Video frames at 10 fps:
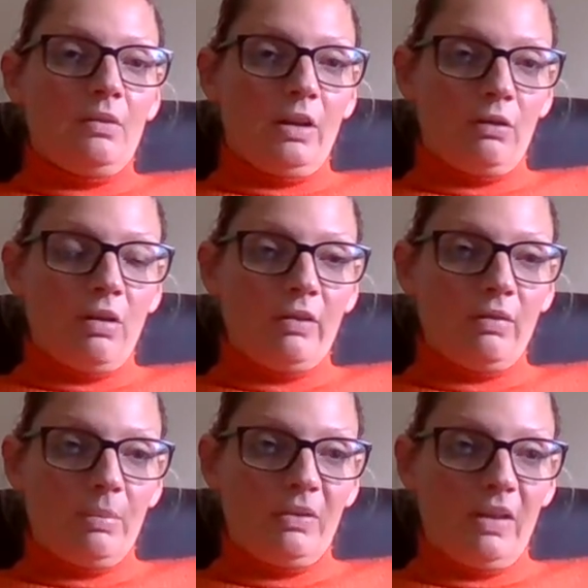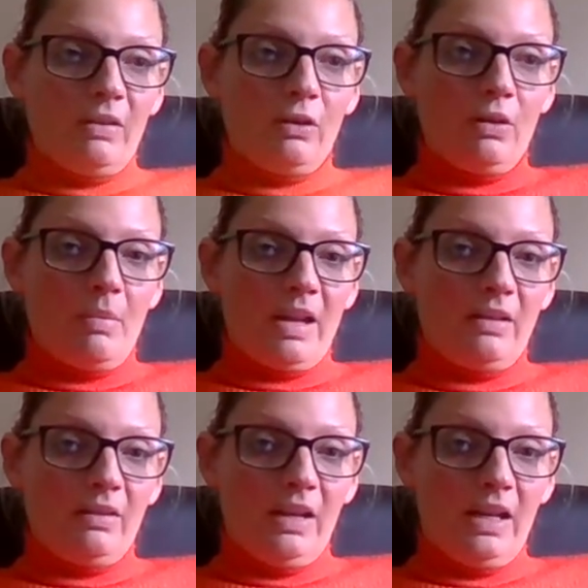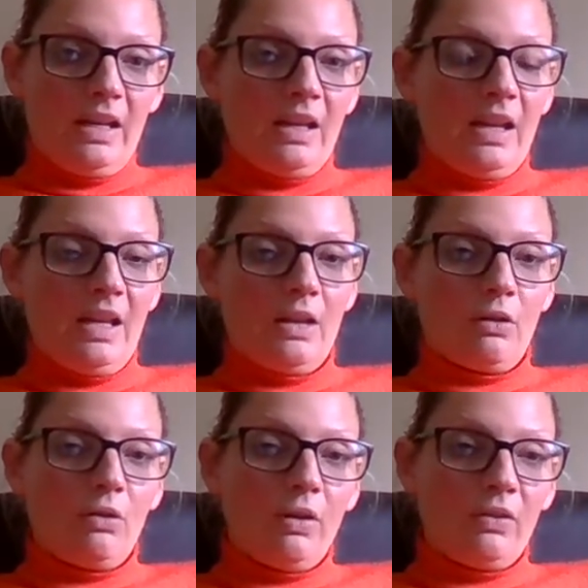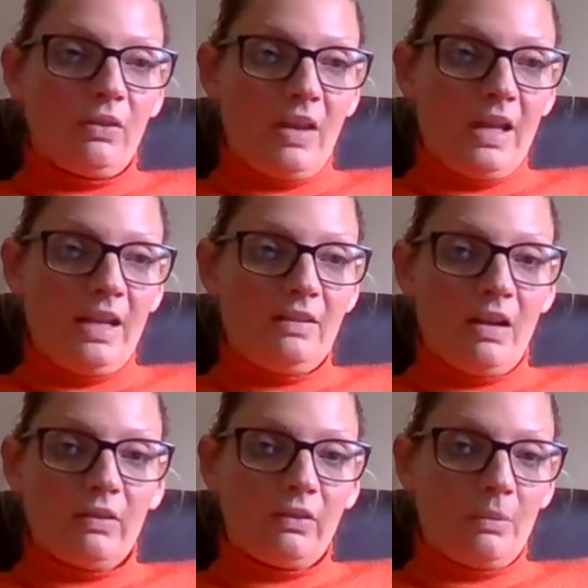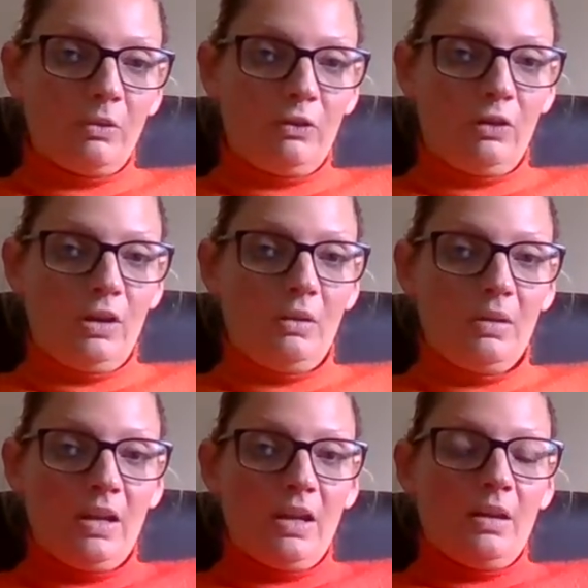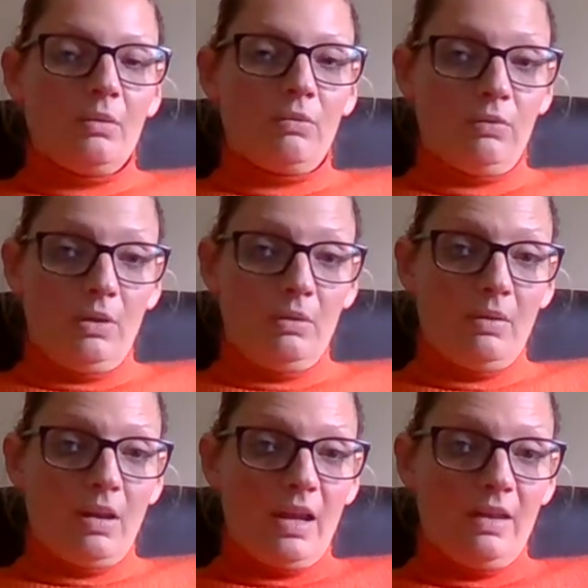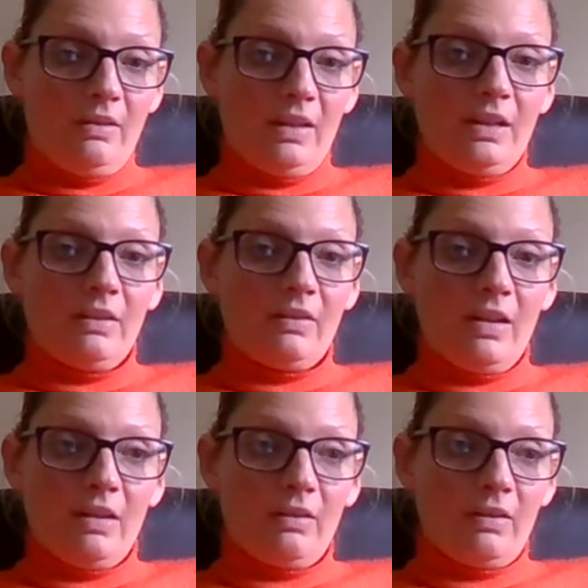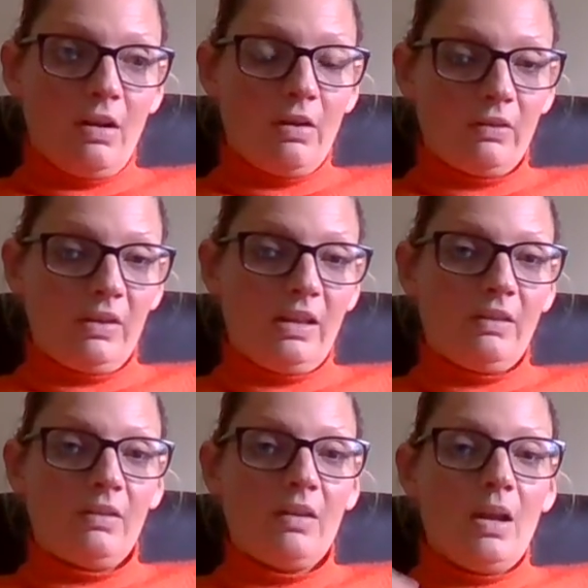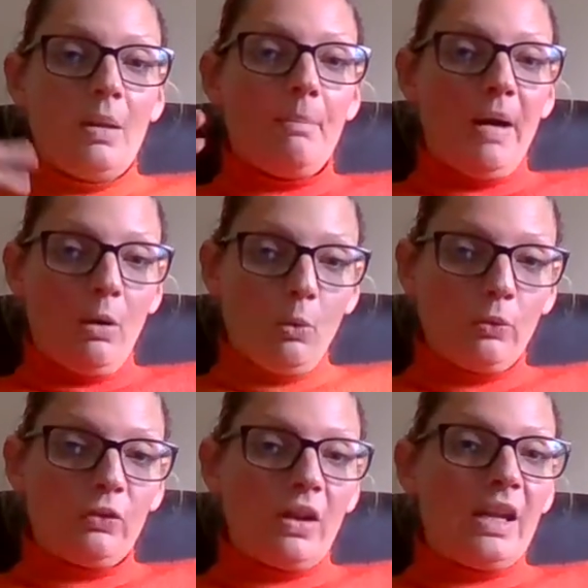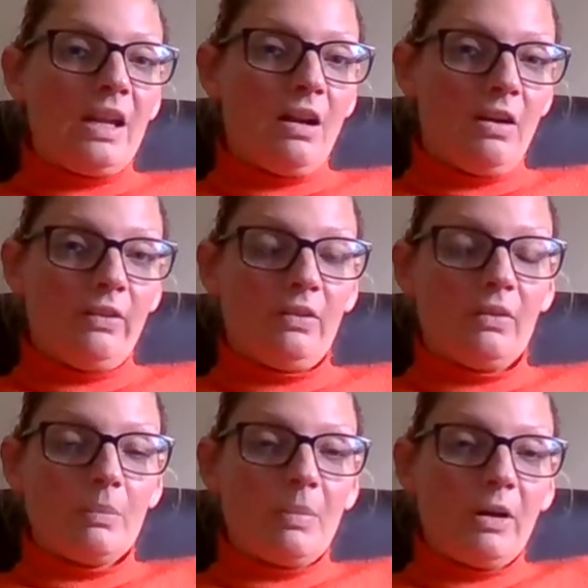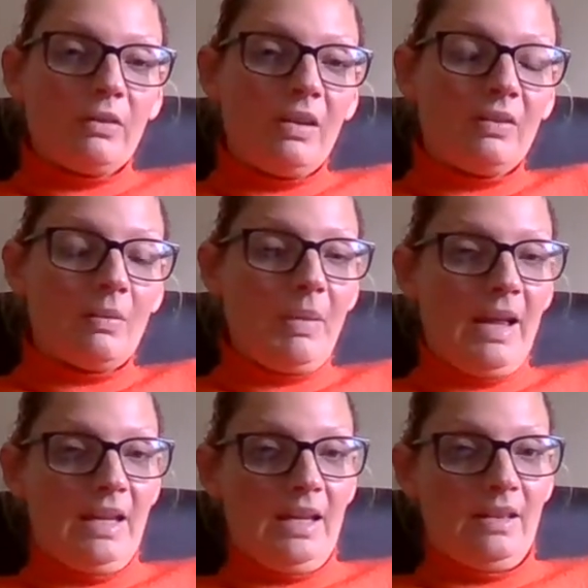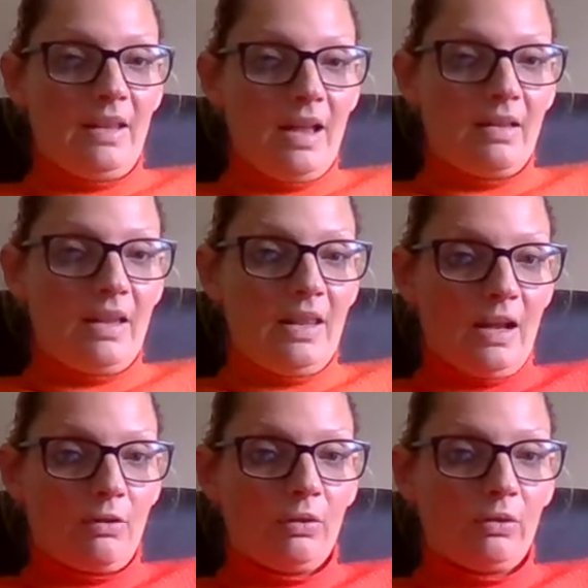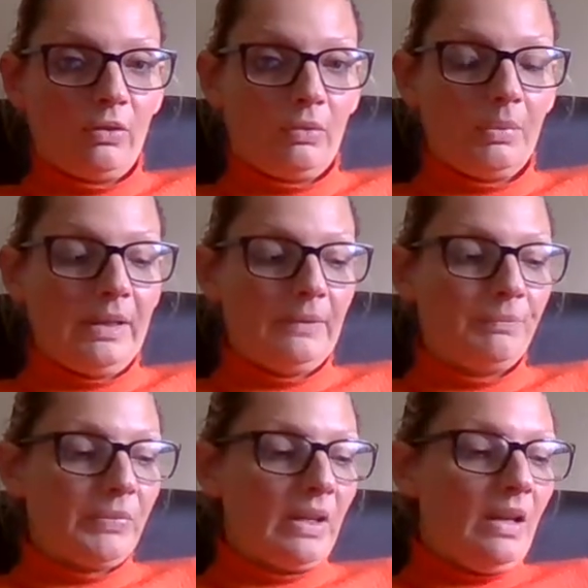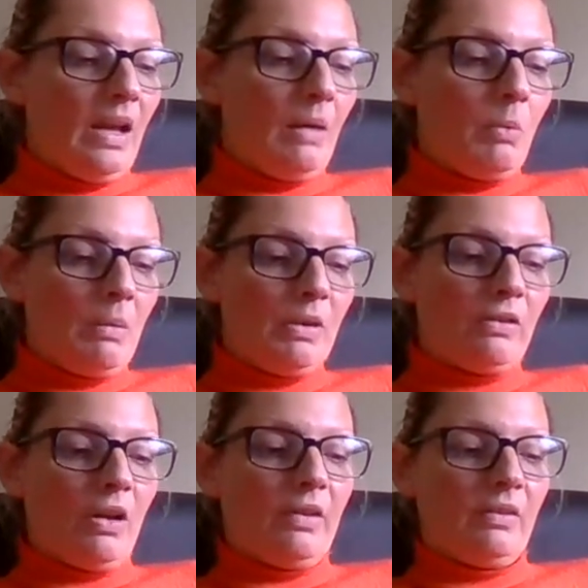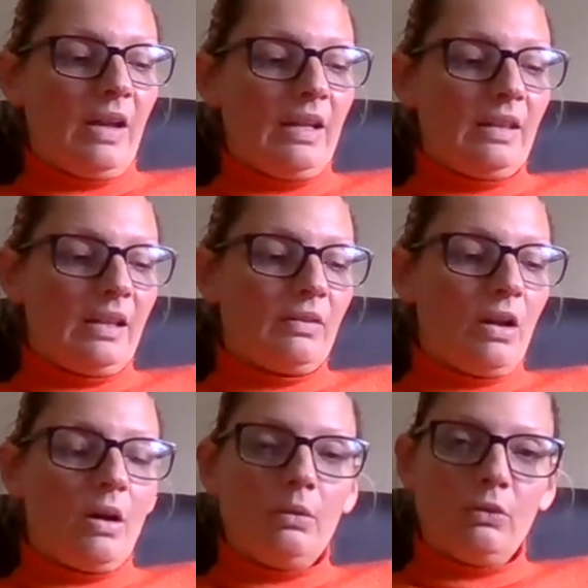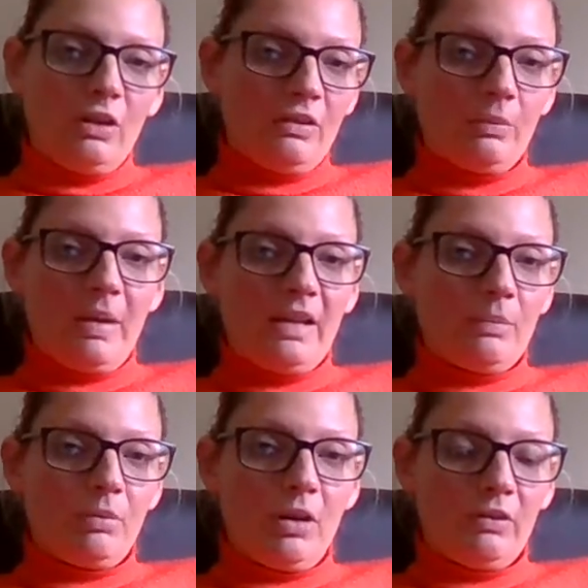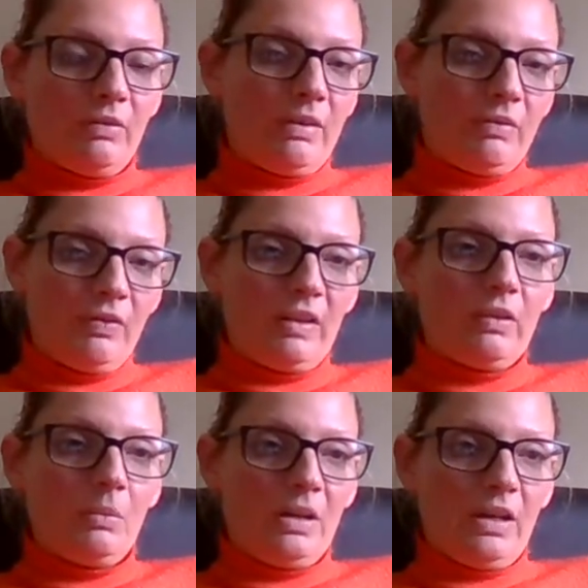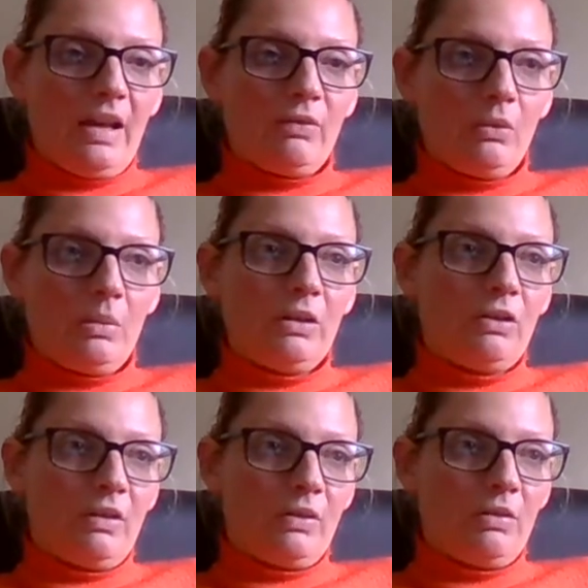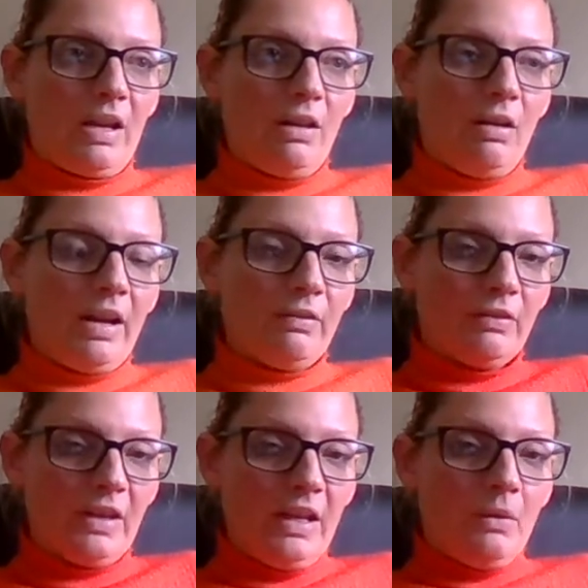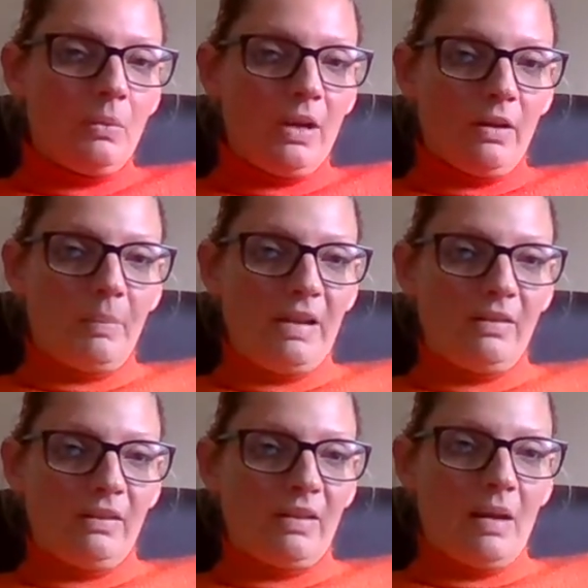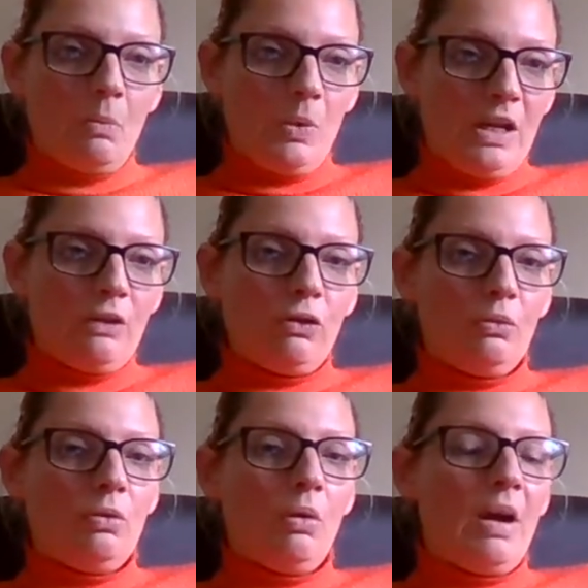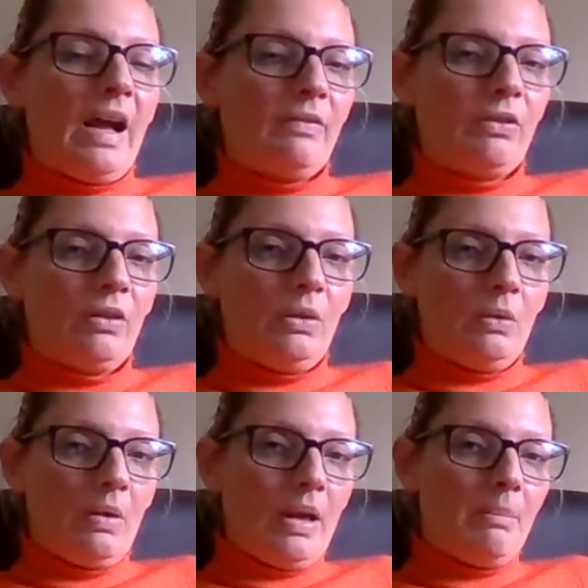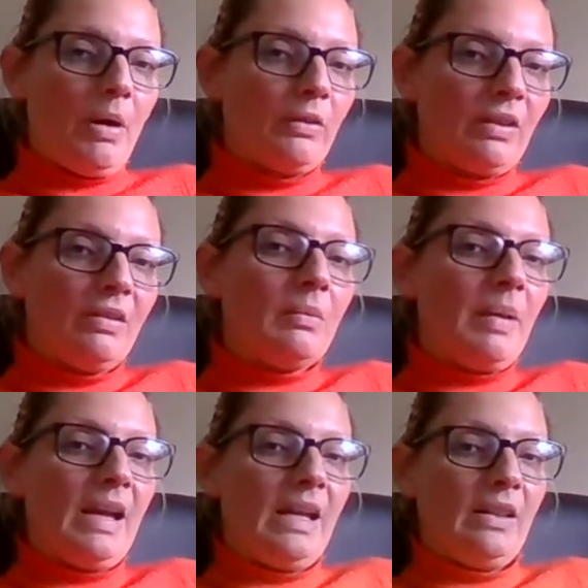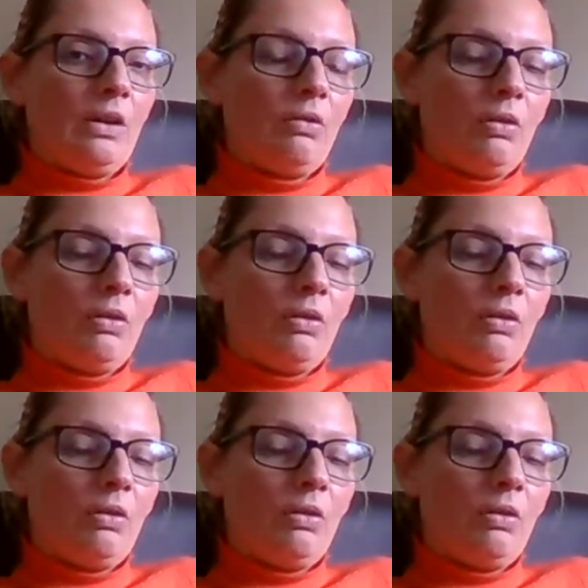that Christ represents humanity in the cross, and he does substitute through his sinlessness our sins, but also he asks us to participate in that cross as well. And when we start saying things like, oh, Jesus paid the price for everything, so we don't have to, and we just have a great life, we are basically saying we do not have to participate in the